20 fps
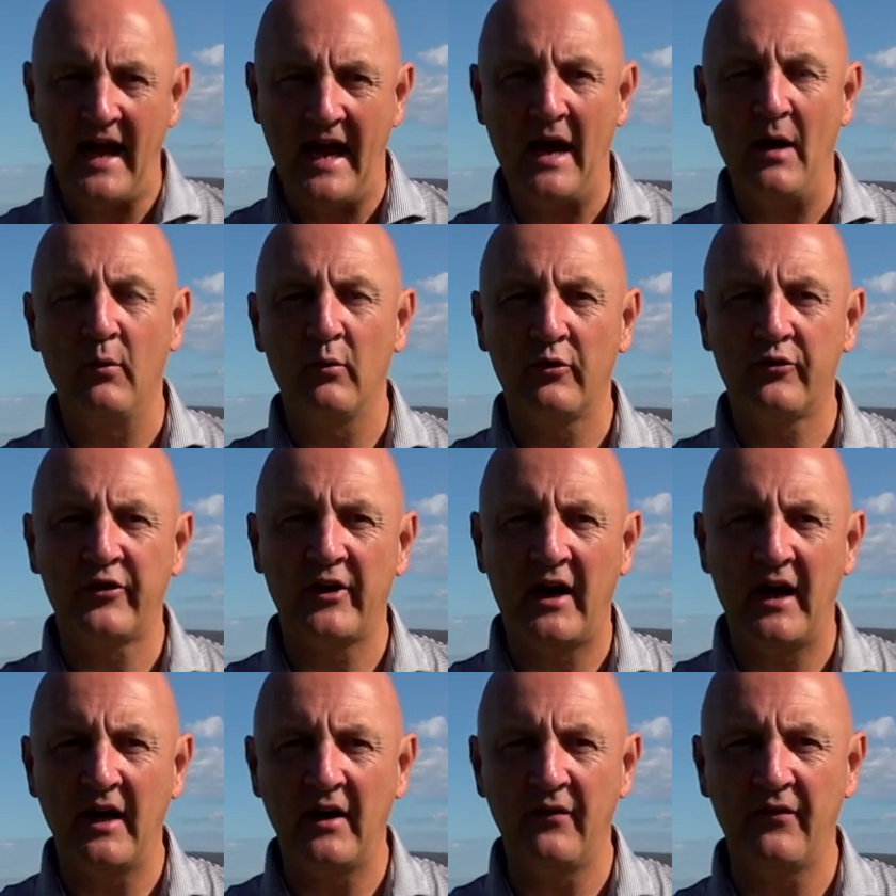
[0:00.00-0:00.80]

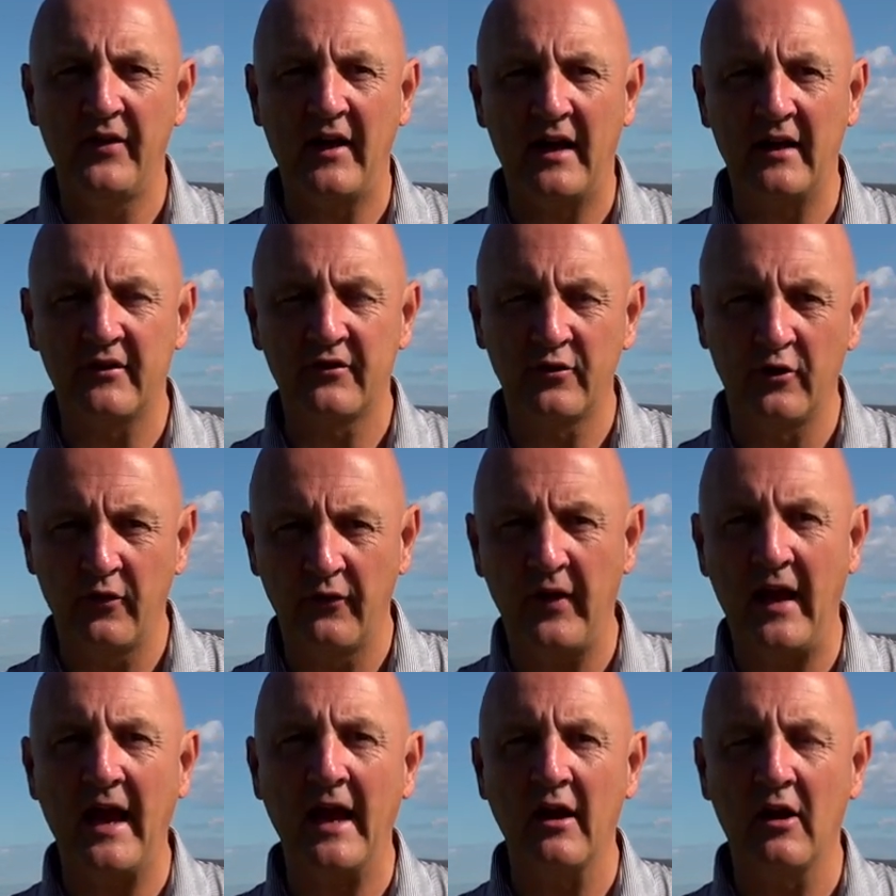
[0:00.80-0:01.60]
outside of that sort
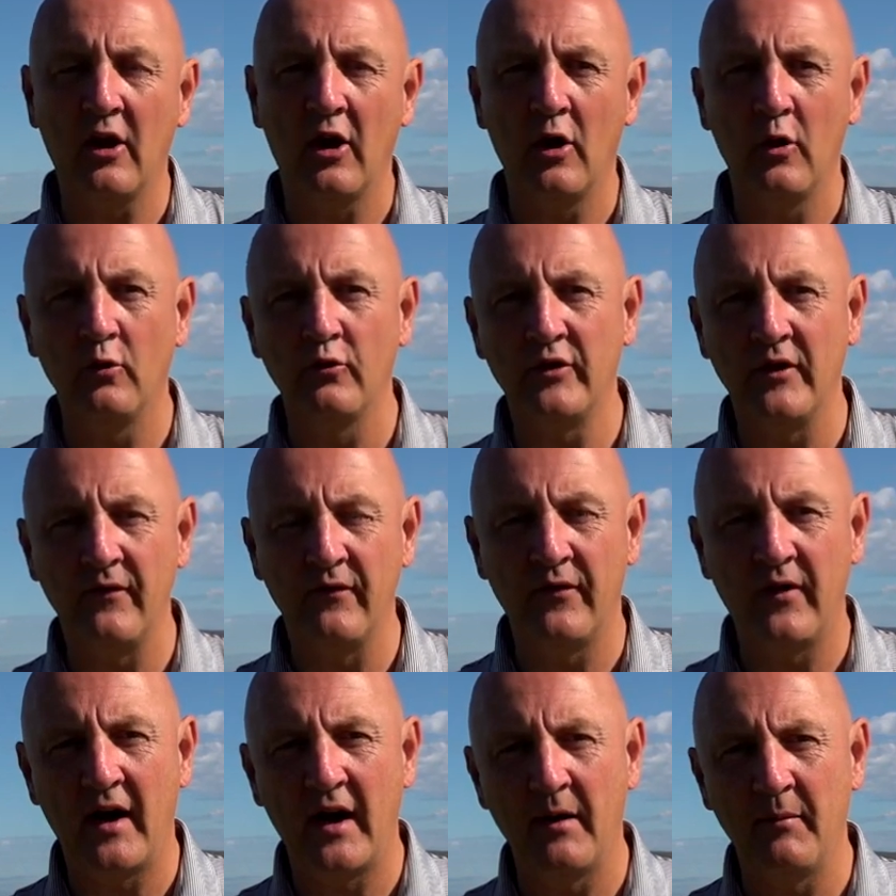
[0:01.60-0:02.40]
of enclosed
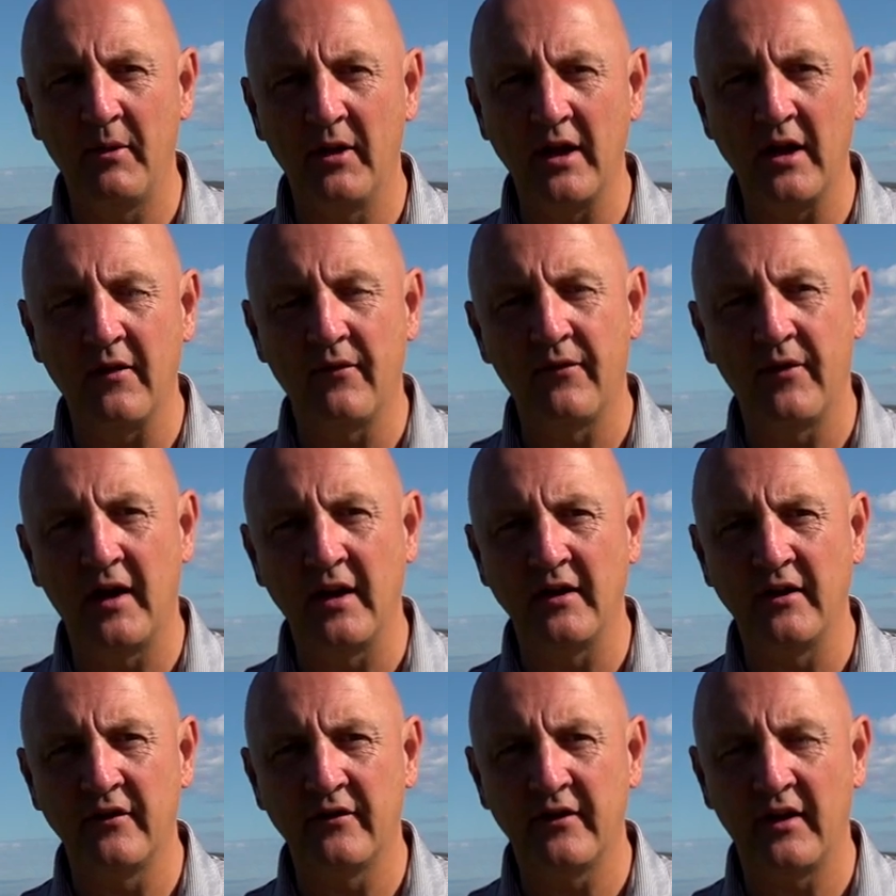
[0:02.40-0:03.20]
environment that you
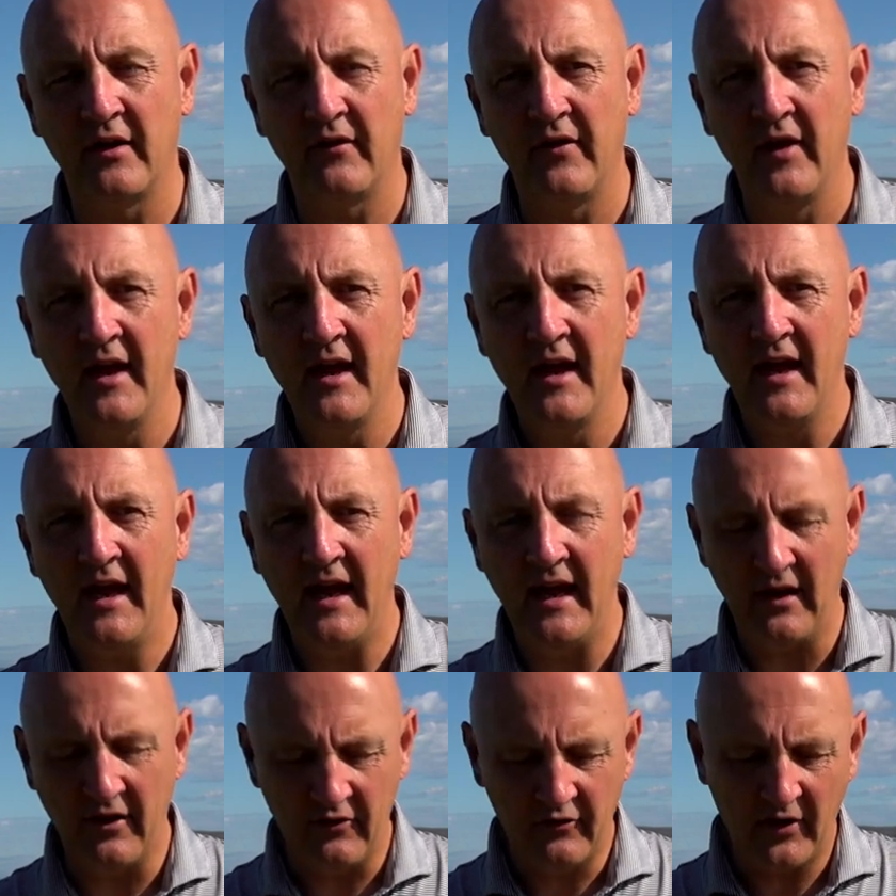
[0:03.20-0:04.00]
find yourself
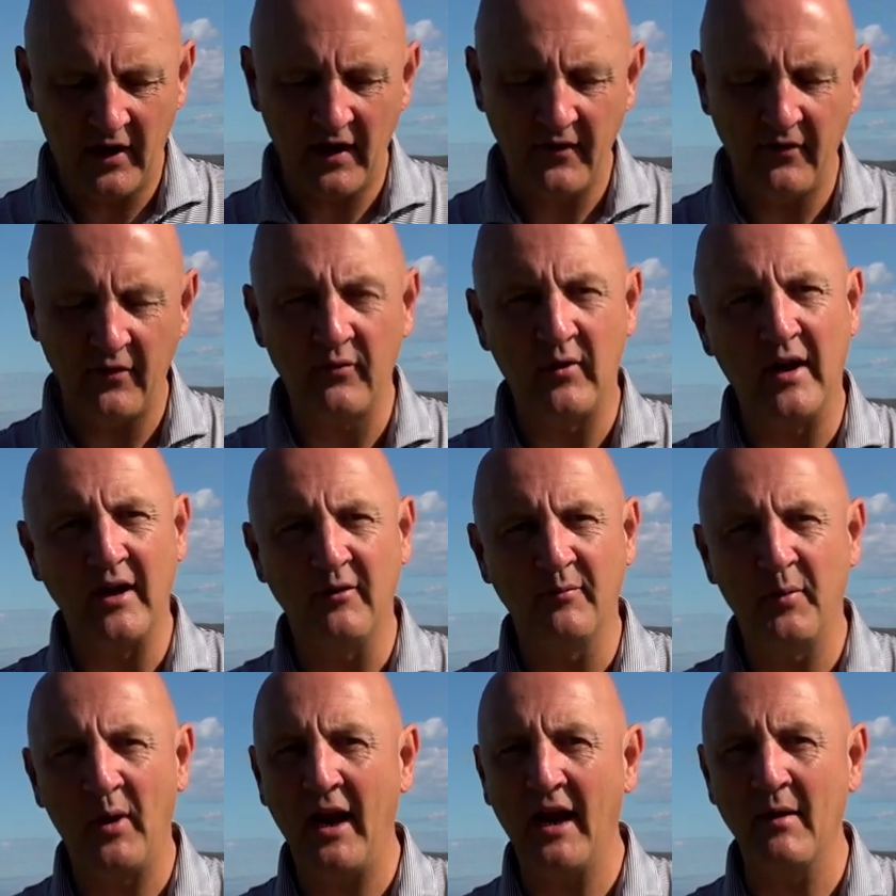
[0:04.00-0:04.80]
in a driving
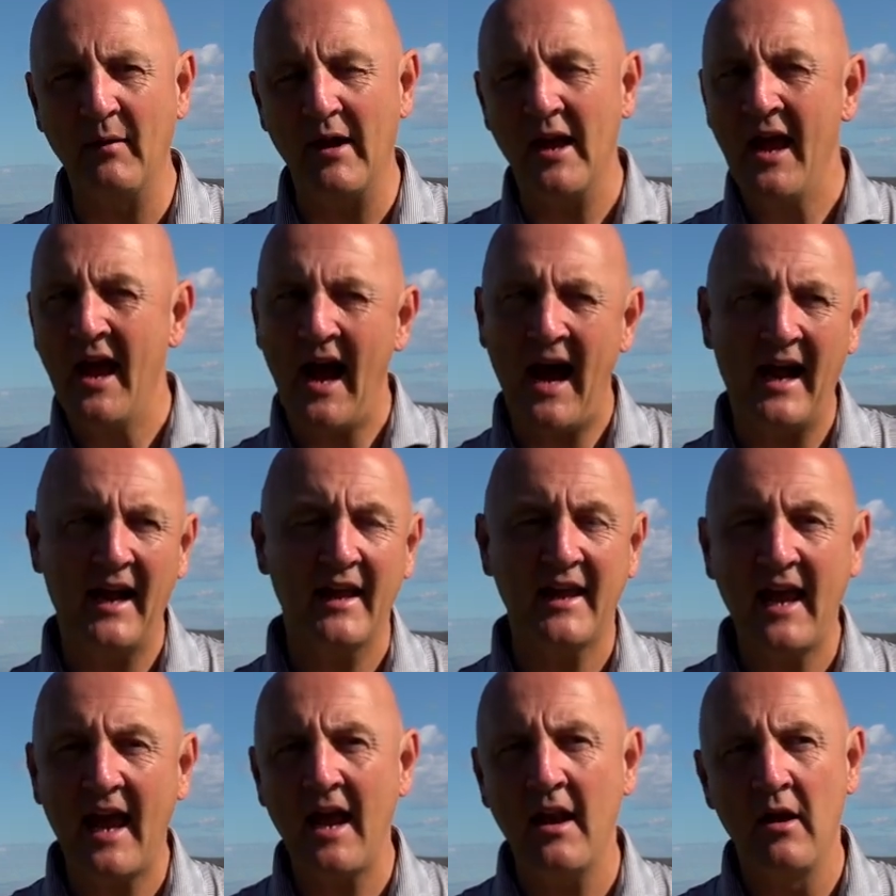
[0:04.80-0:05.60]
range but anyway and
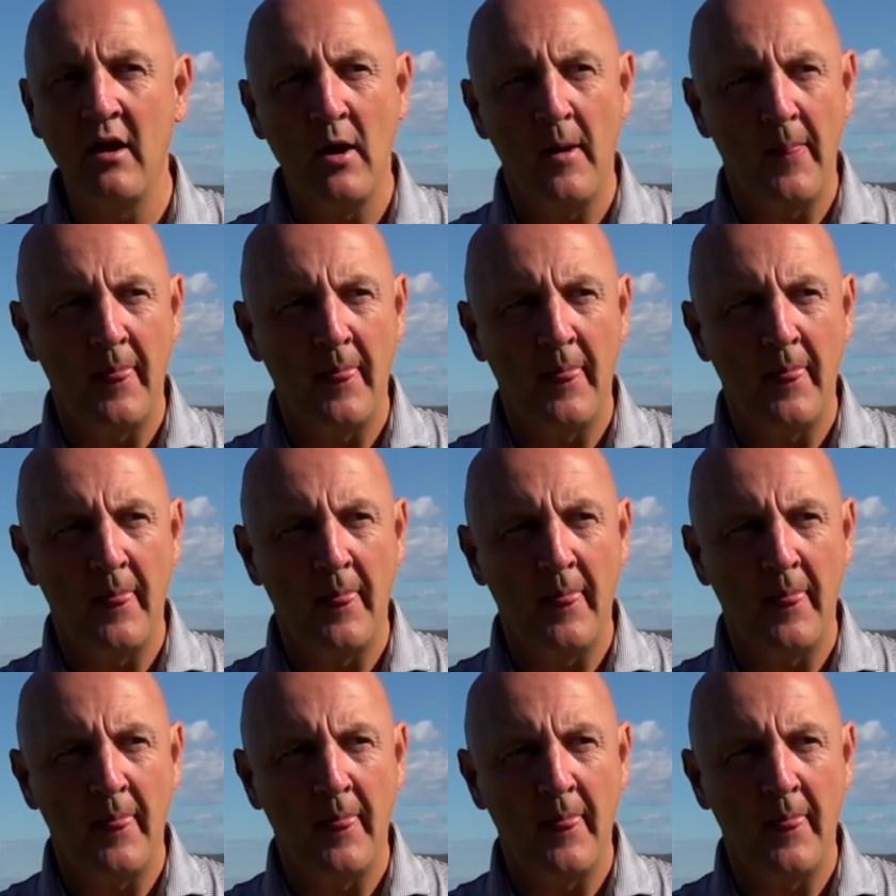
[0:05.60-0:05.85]
again